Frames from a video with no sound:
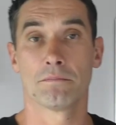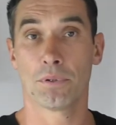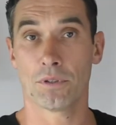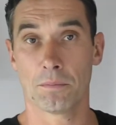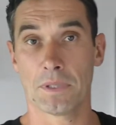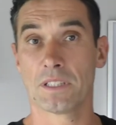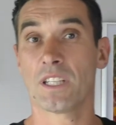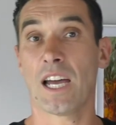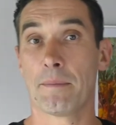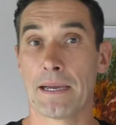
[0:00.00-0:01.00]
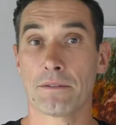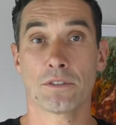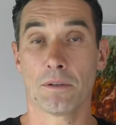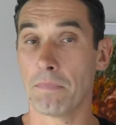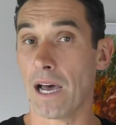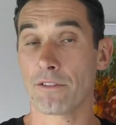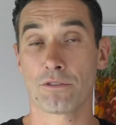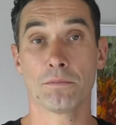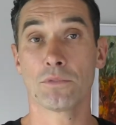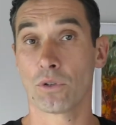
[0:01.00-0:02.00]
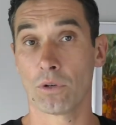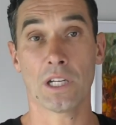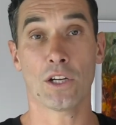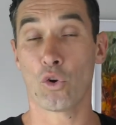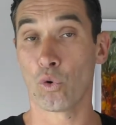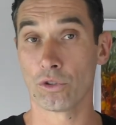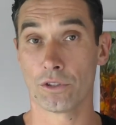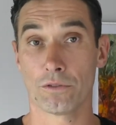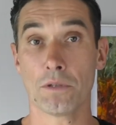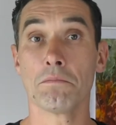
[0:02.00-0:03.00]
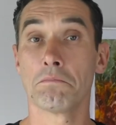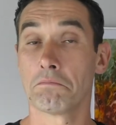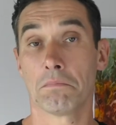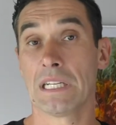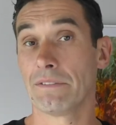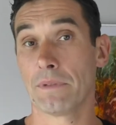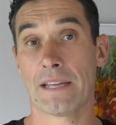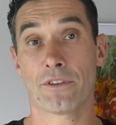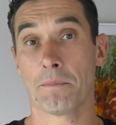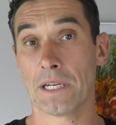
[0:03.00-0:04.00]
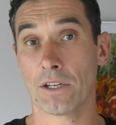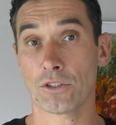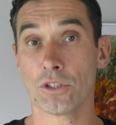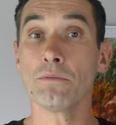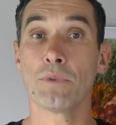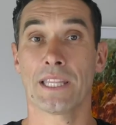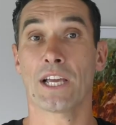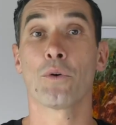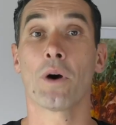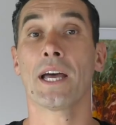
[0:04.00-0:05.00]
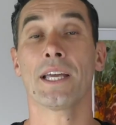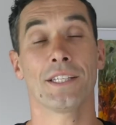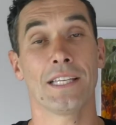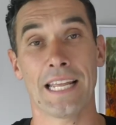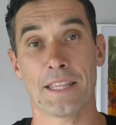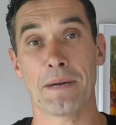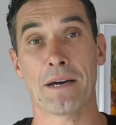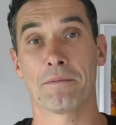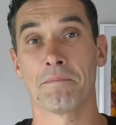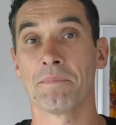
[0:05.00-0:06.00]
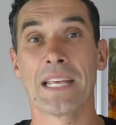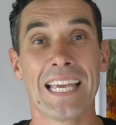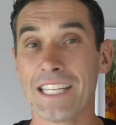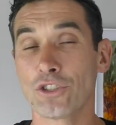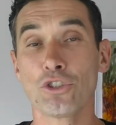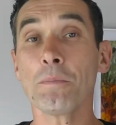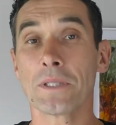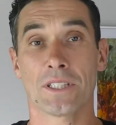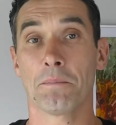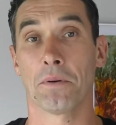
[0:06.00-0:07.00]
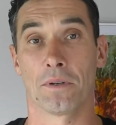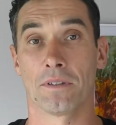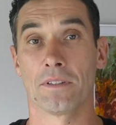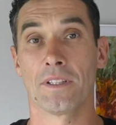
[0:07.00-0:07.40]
put them in timeouts at bathroom, toilet, laundry room, leave them there for a minute or two. When they're quiet, you let them out. It's super simple.